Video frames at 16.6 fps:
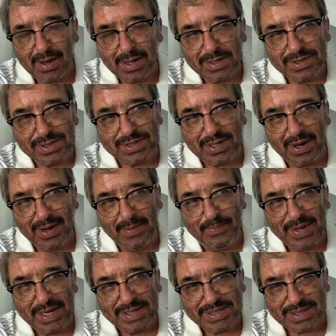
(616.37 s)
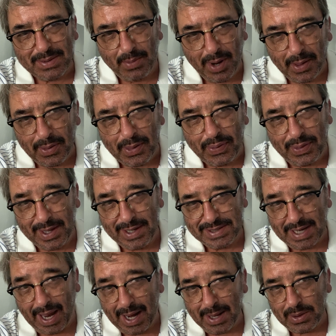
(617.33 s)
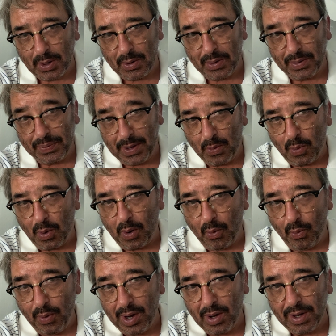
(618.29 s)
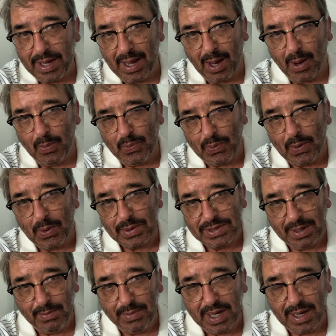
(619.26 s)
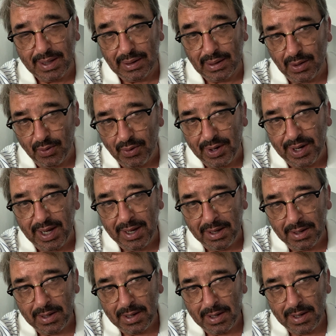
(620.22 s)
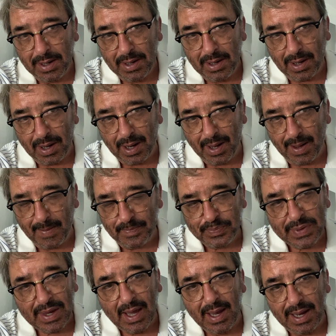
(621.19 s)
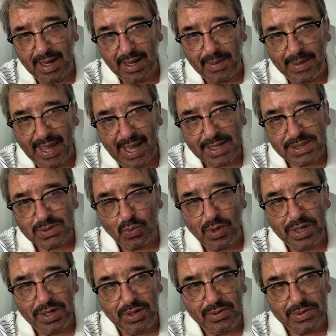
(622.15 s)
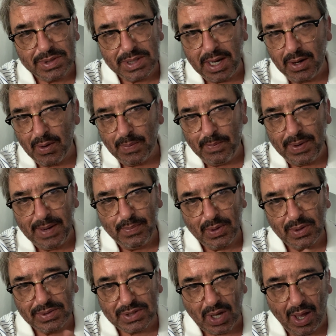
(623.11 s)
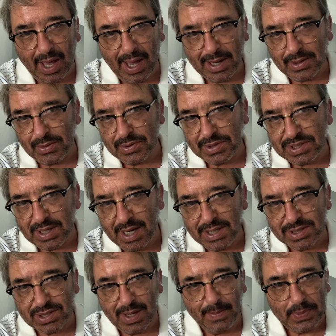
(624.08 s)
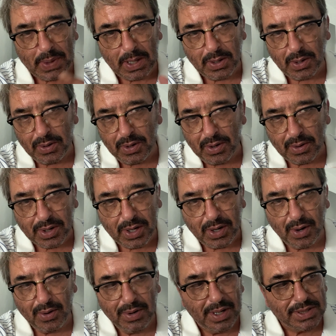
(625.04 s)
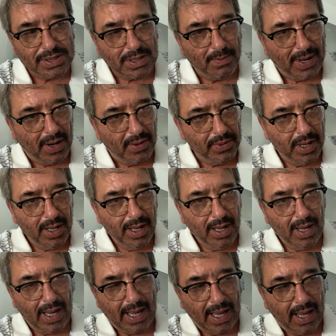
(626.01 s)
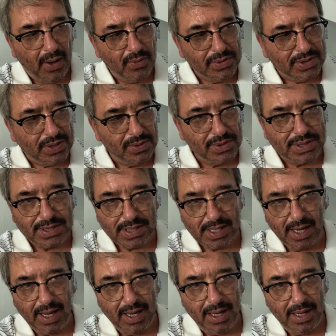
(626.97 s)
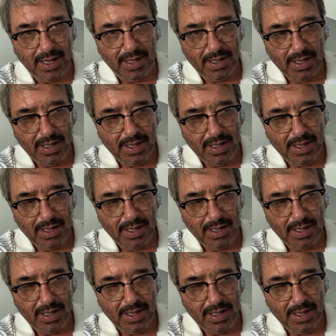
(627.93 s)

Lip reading: There's going to be some other things I learned that were really helpful to me in learning. And that's when you hear people talk or say something, or you're curious about how to say